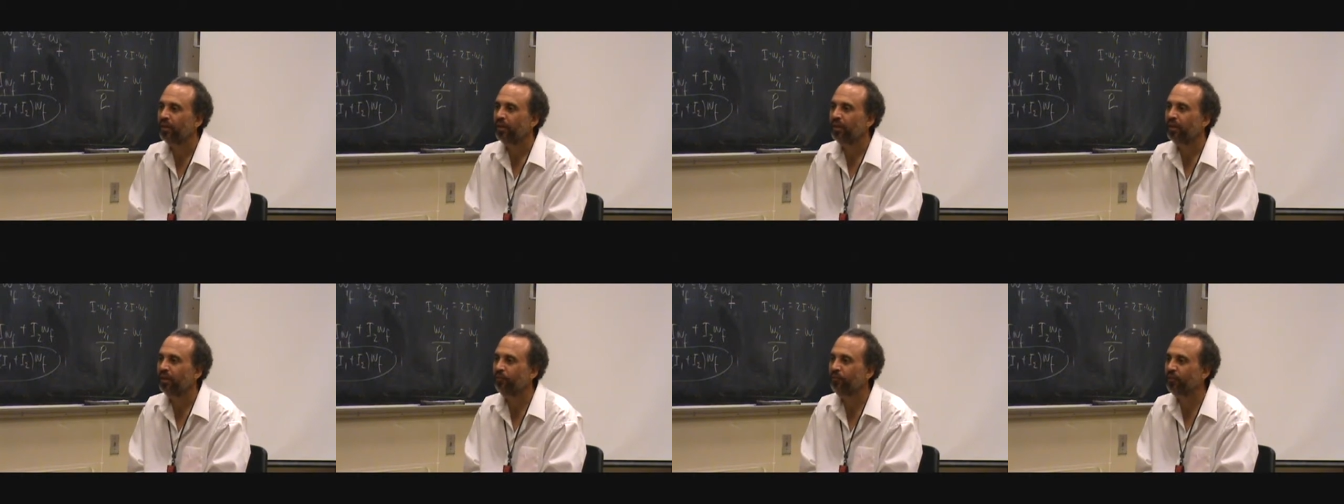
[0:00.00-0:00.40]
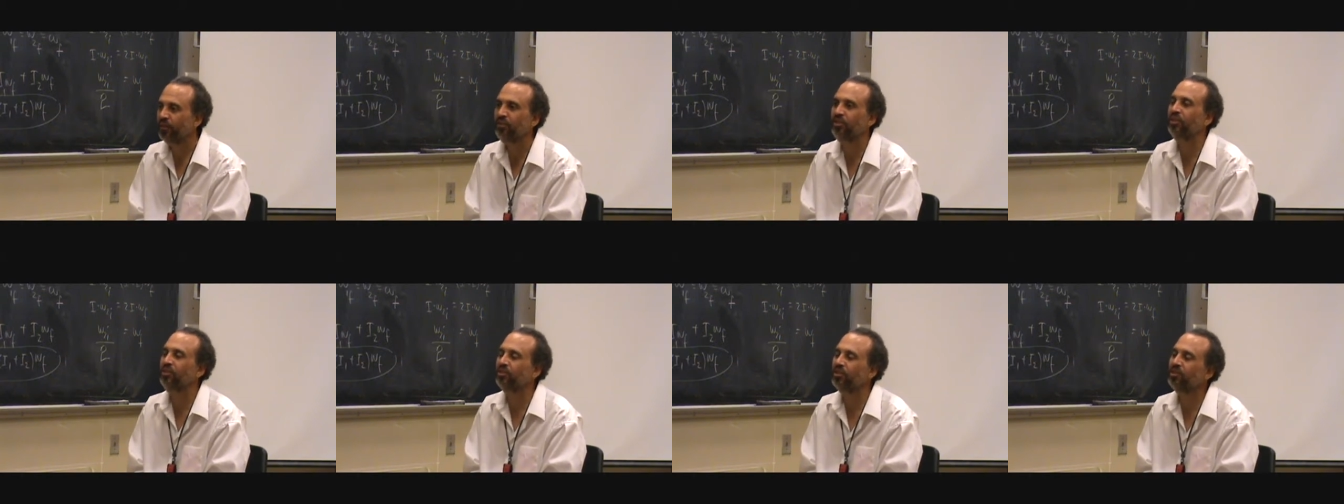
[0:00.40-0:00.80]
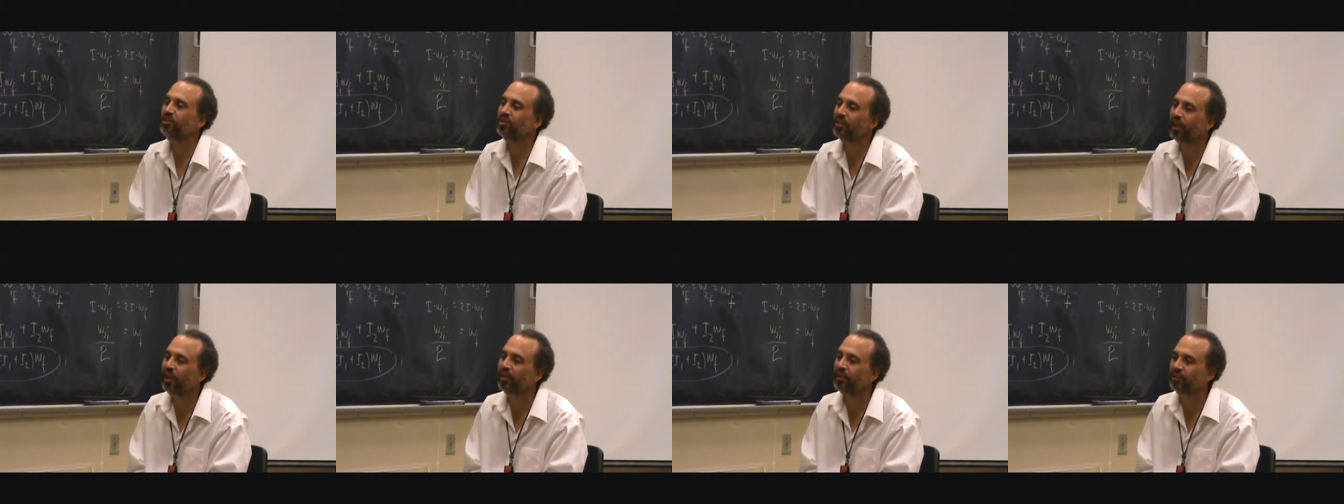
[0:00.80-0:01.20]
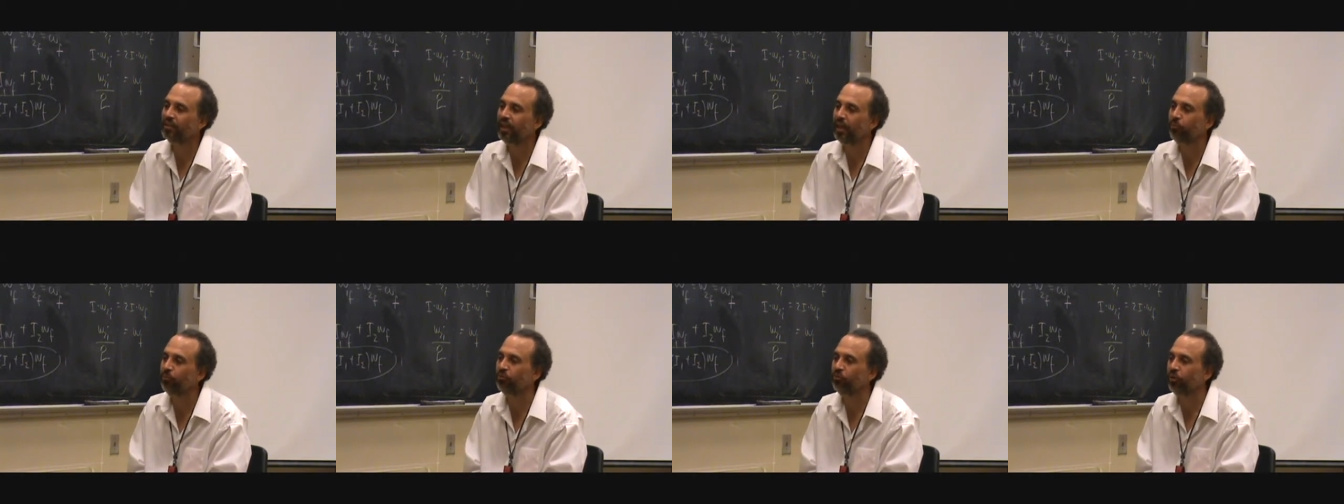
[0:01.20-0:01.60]
uh, physics is not as
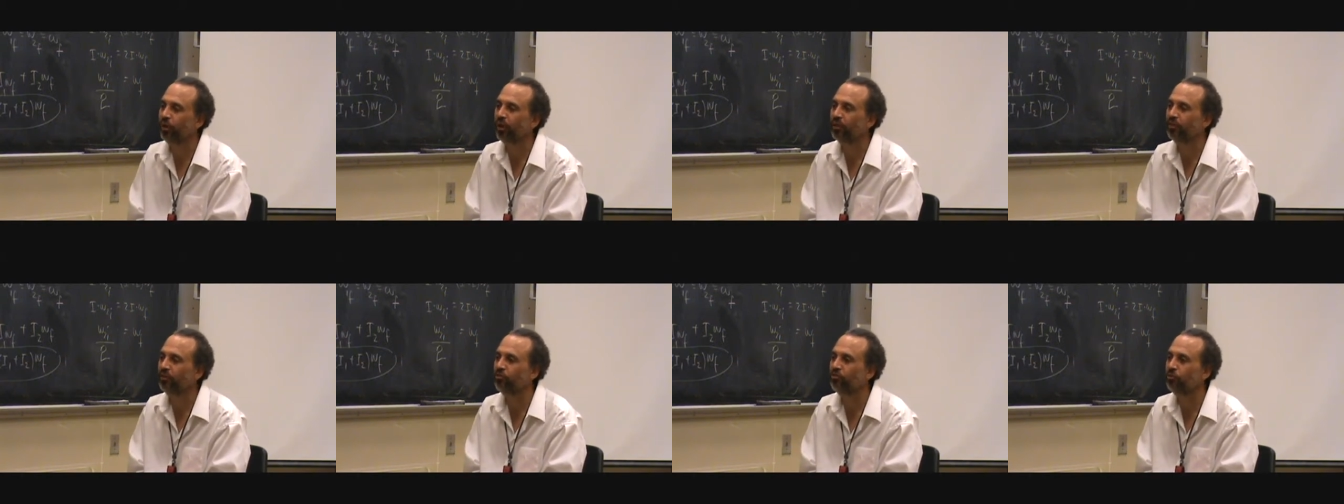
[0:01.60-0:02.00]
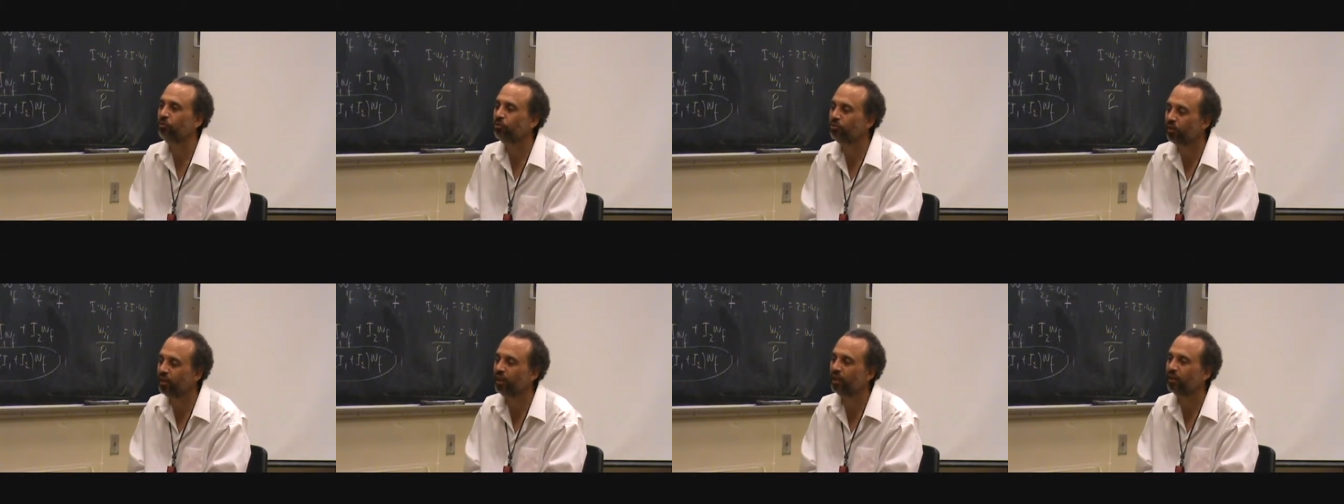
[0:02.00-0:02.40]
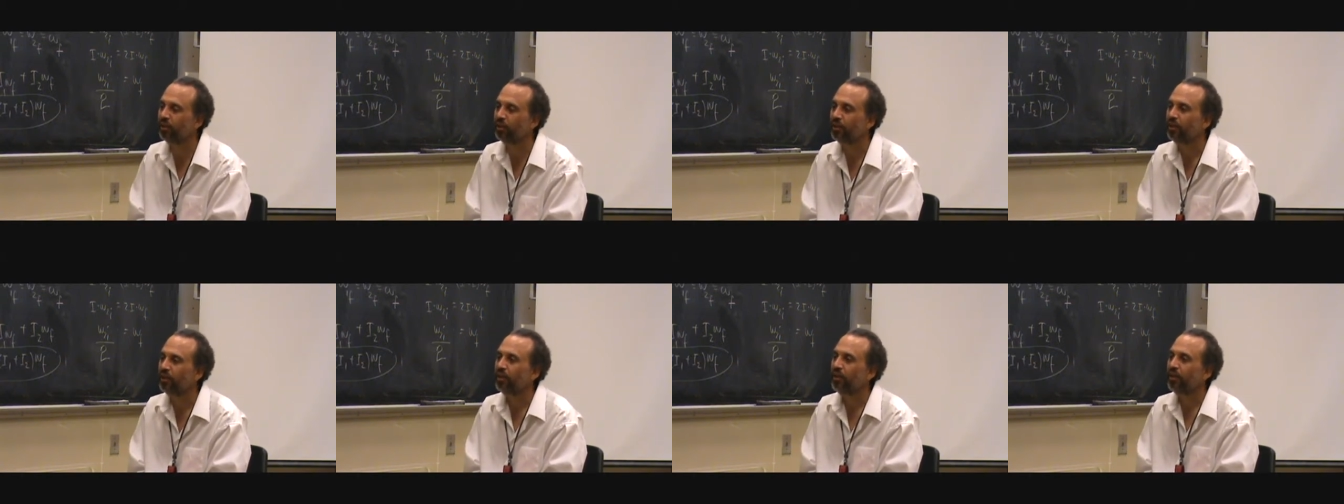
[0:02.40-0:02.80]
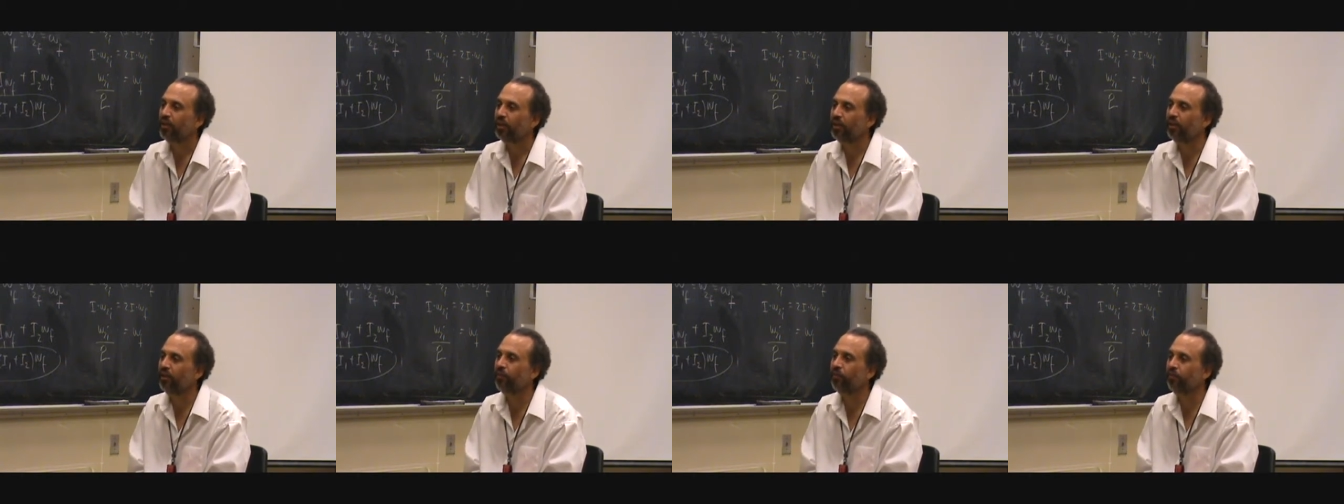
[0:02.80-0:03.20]
abstract as you think
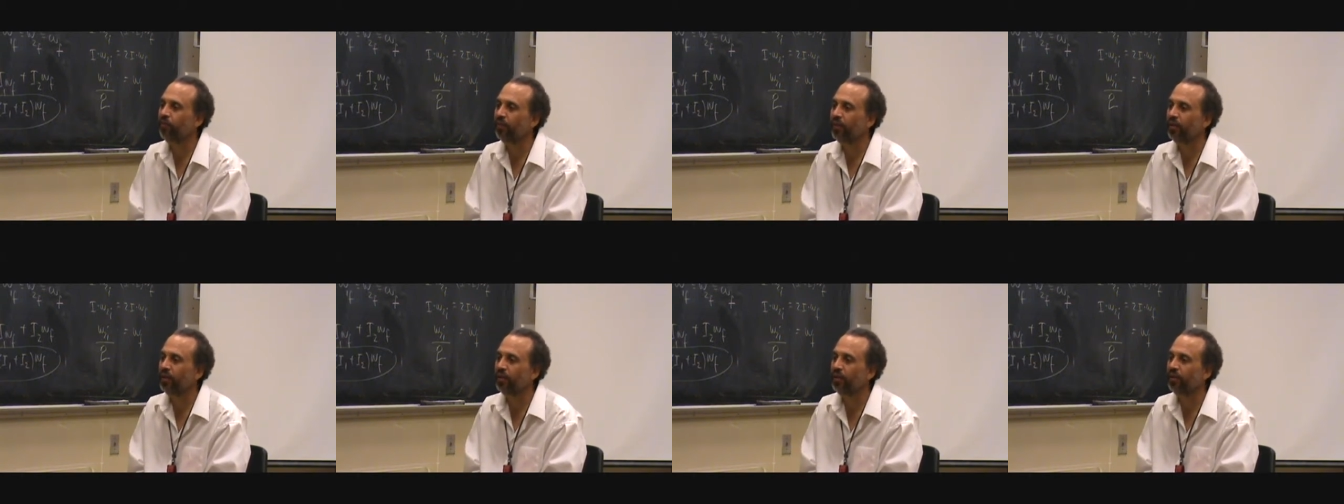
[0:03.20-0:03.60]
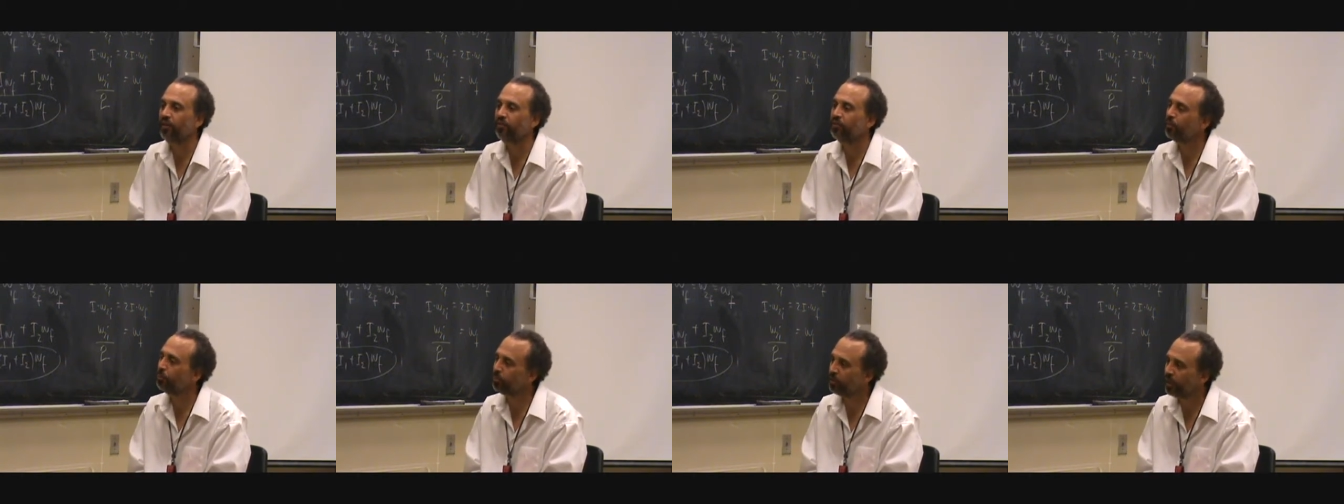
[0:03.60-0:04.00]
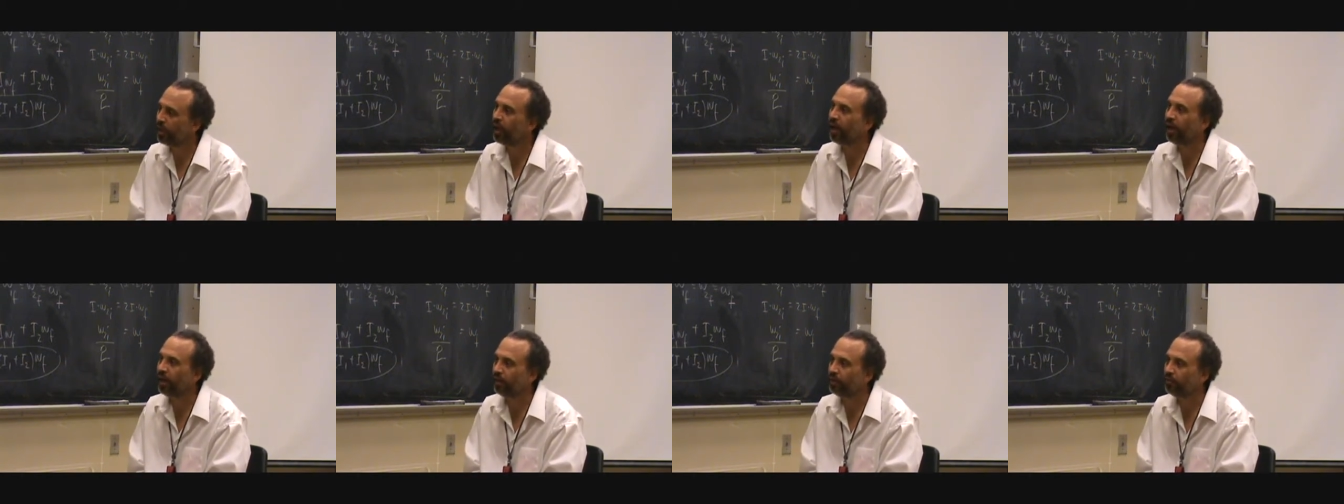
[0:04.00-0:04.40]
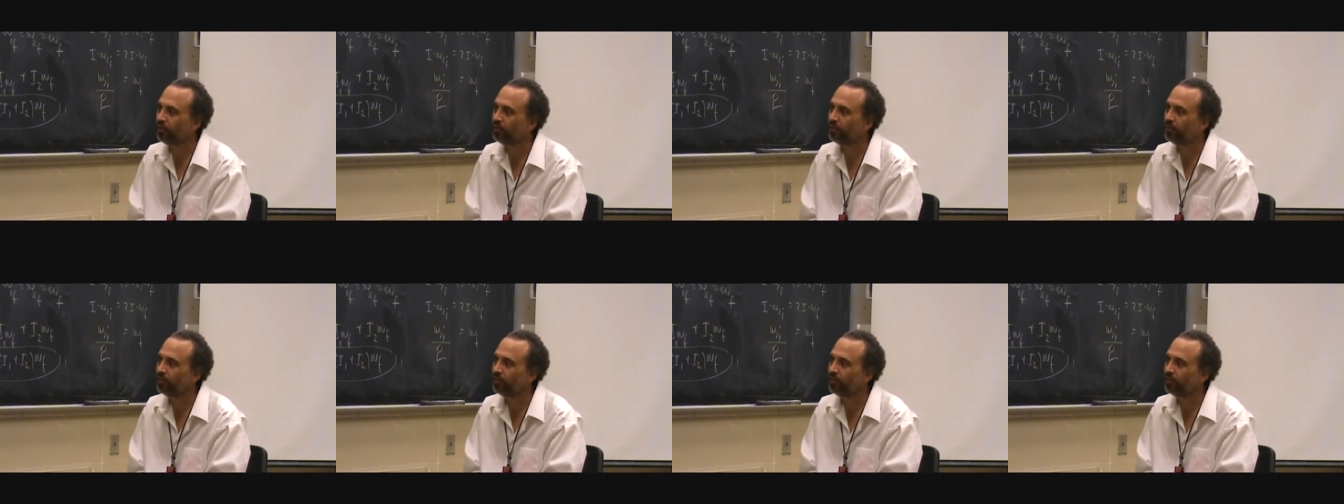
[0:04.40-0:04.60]
if it is applied.